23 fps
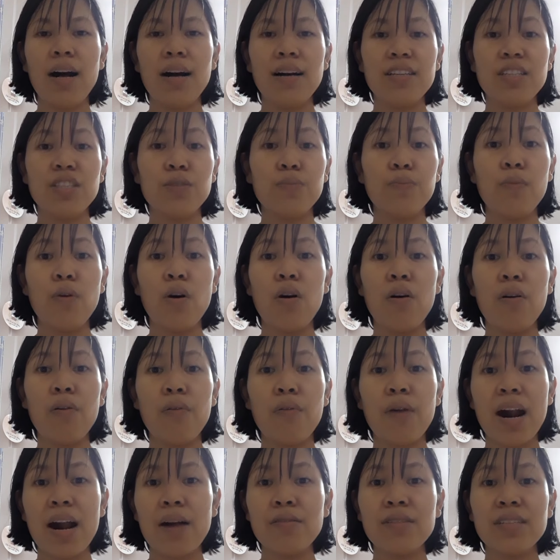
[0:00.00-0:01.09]
a small
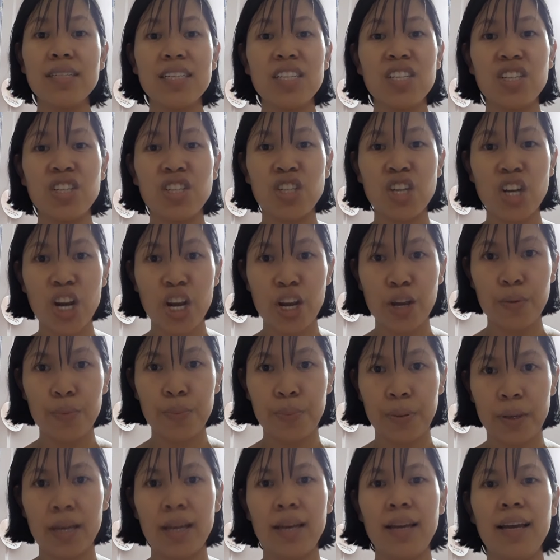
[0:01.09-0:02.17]
round shape
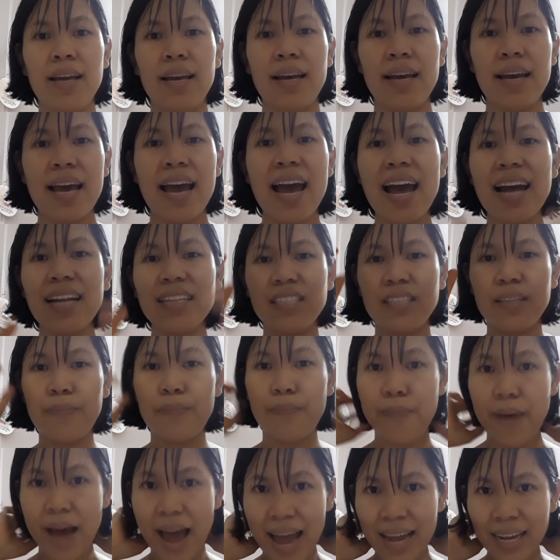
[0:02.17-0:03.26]
at the
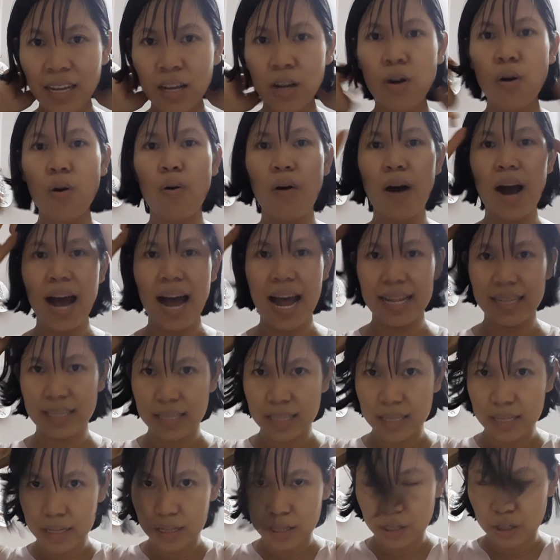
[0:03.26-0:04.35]
back or at
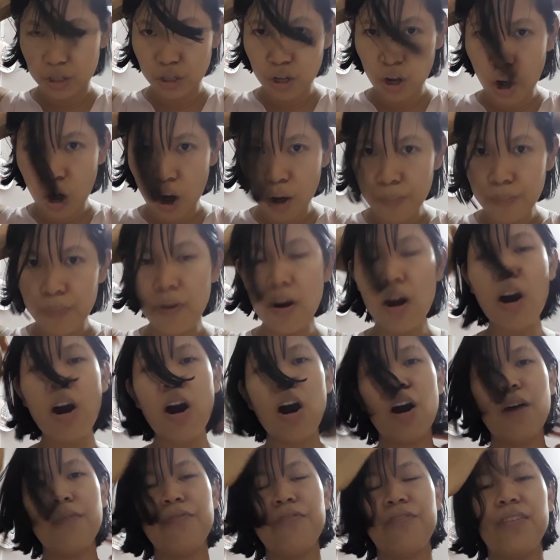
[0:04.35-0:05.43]
the top
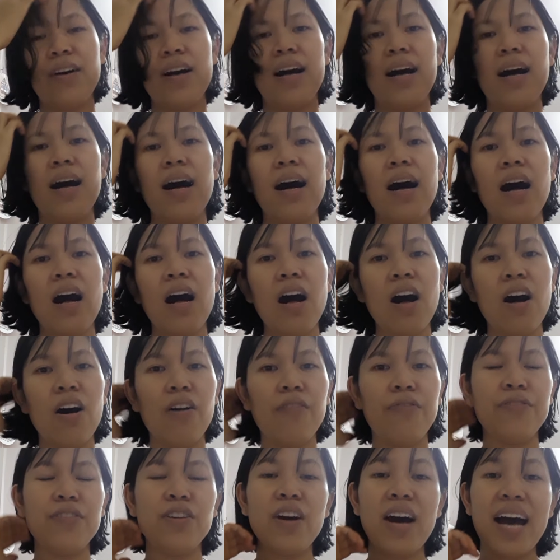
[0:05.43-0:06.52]
of
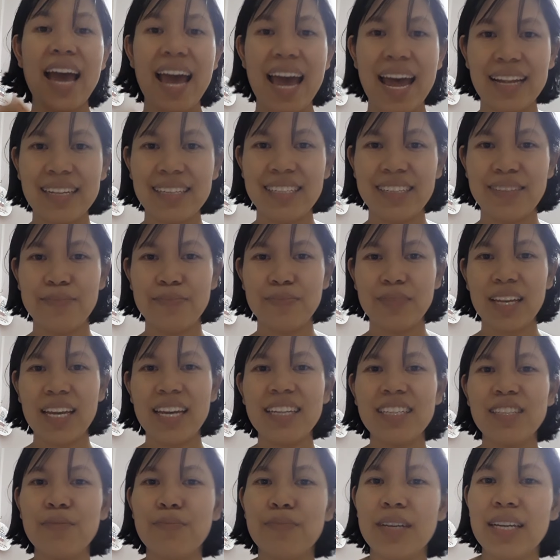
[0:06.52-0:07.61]
your head.
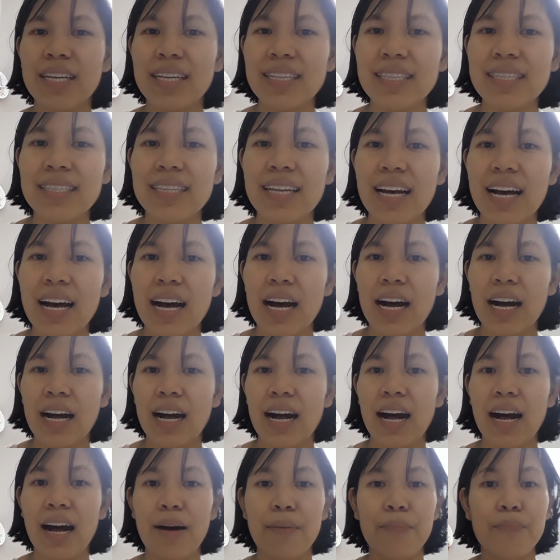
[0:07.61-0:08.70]
It means
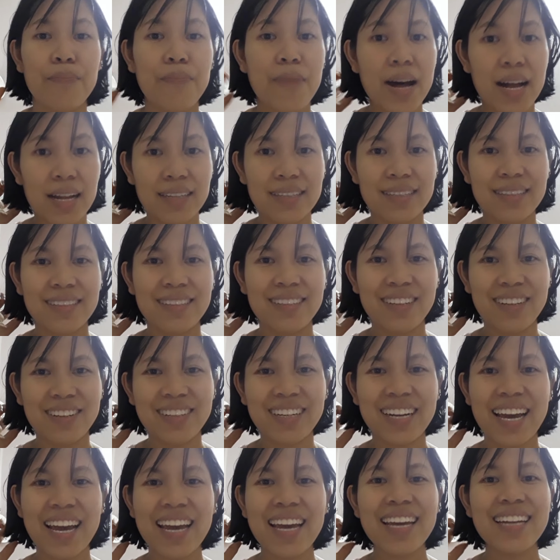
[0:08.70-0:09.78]
bun.
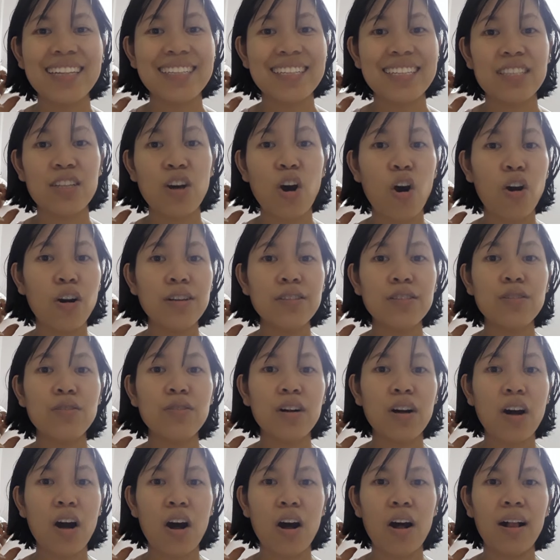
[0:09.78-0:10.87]
Okay, it is also
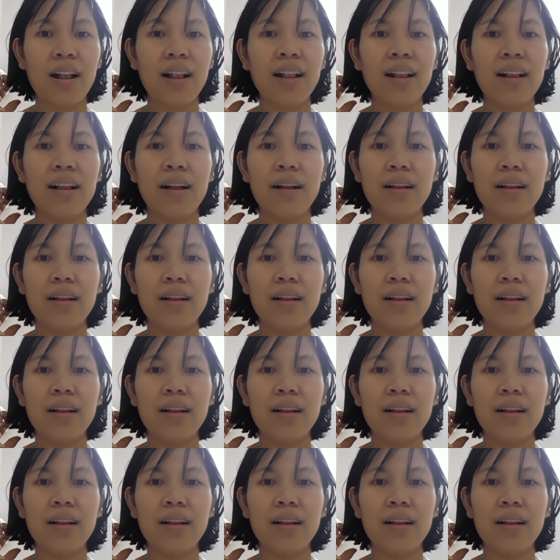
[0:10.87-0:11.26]
called